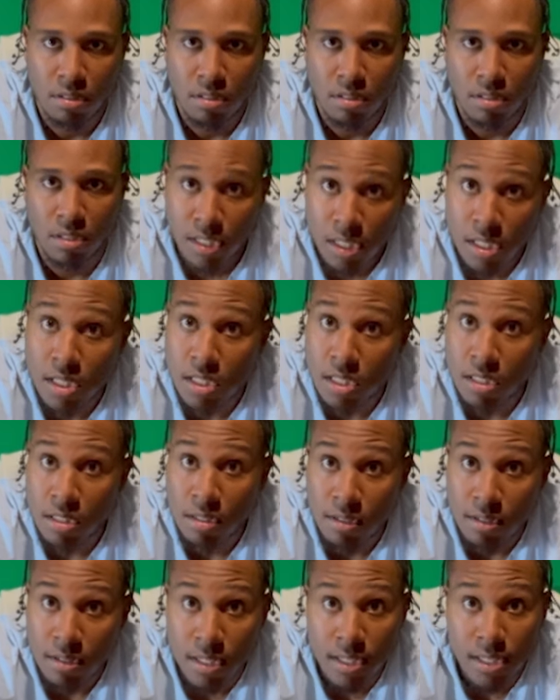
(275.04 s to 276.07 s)
This
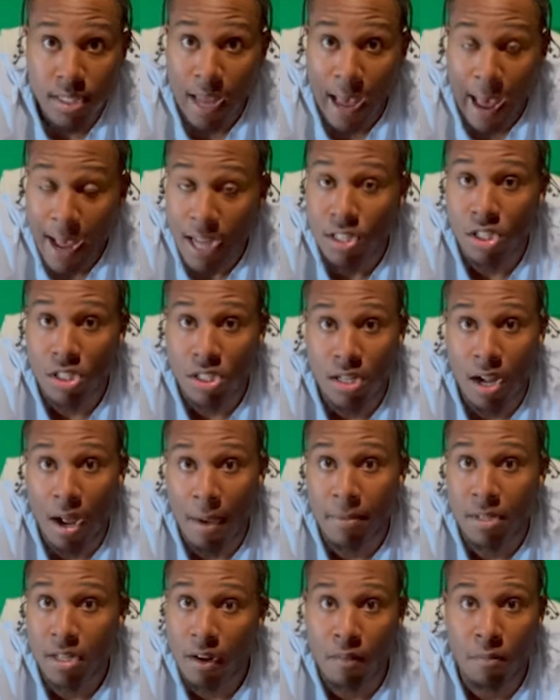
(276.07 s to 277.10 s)
has to stop.
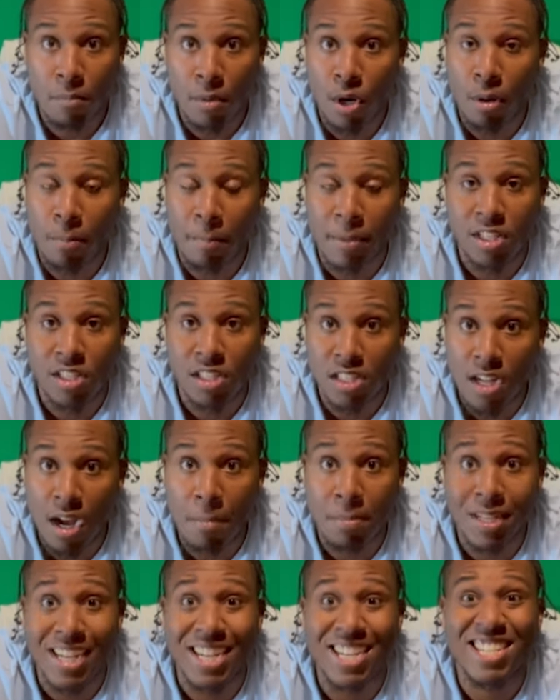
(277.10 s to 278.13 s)
And Devin Booker has been
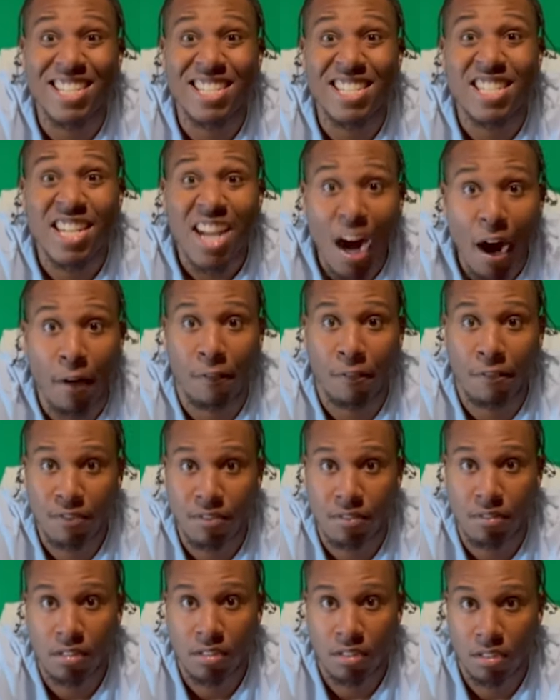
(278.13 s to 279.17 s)
snubbed
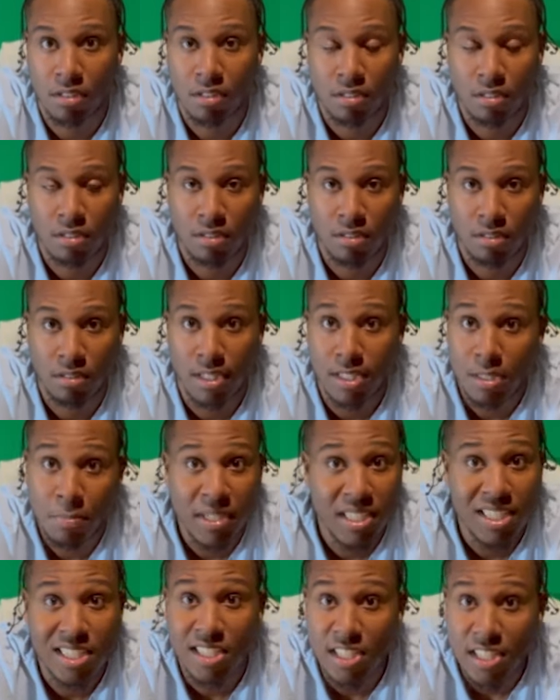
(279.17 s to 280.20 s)
enough. He's
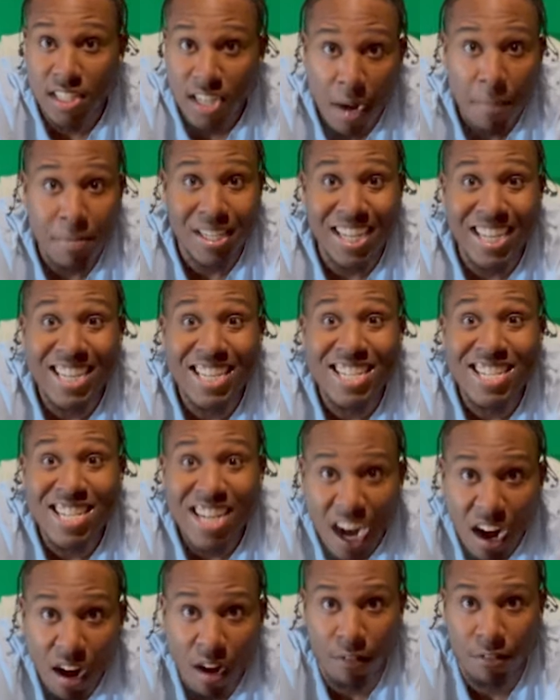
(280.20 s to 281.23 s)
been snubbed
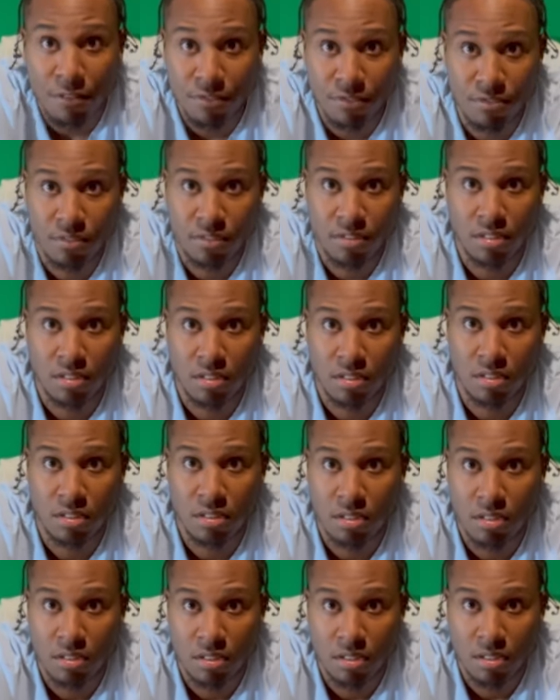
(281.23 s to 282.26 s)
enough.
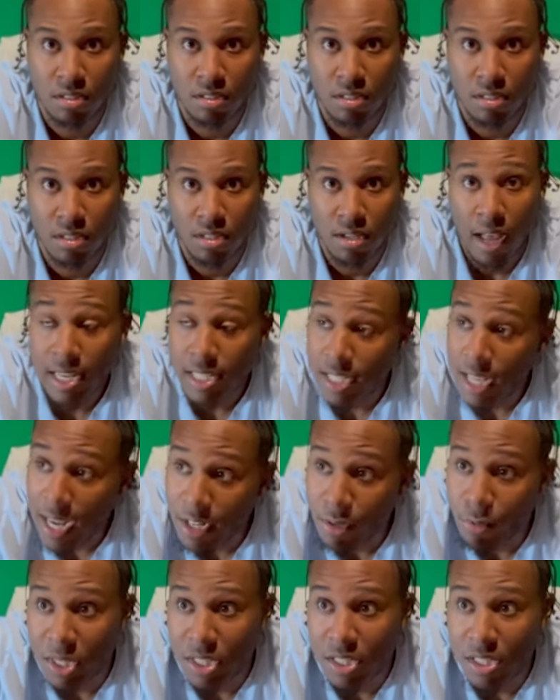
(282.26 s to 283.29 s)
Has he had
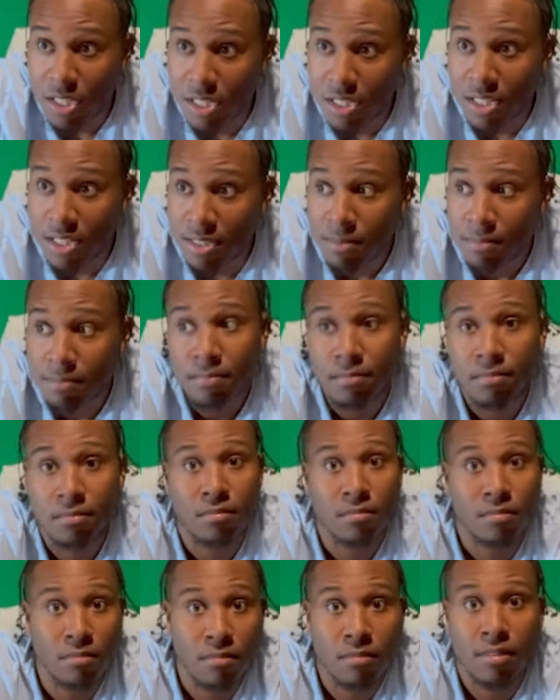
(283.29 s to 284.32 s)
a great season?
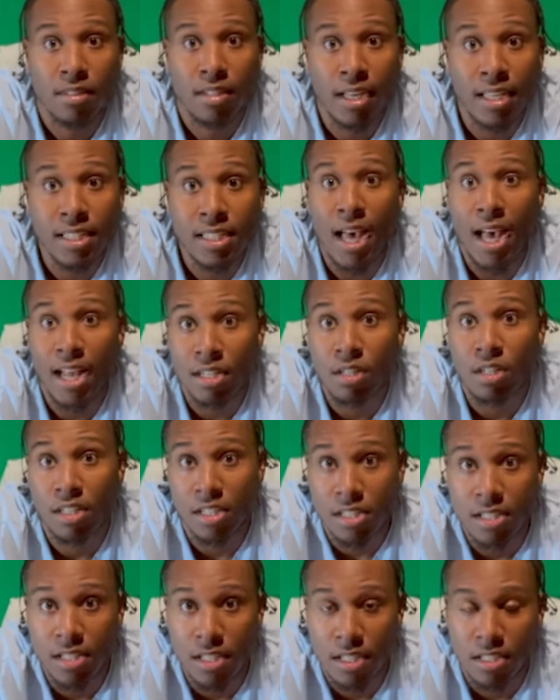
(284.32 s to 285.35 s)
He's had a
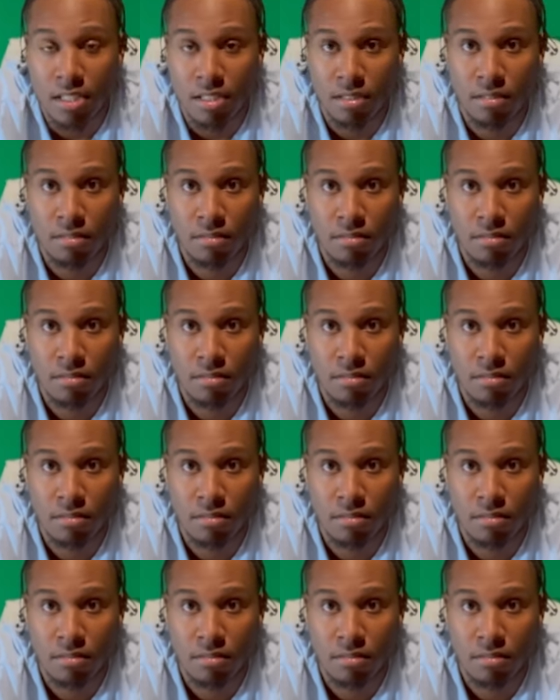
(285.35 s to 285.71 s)
good season.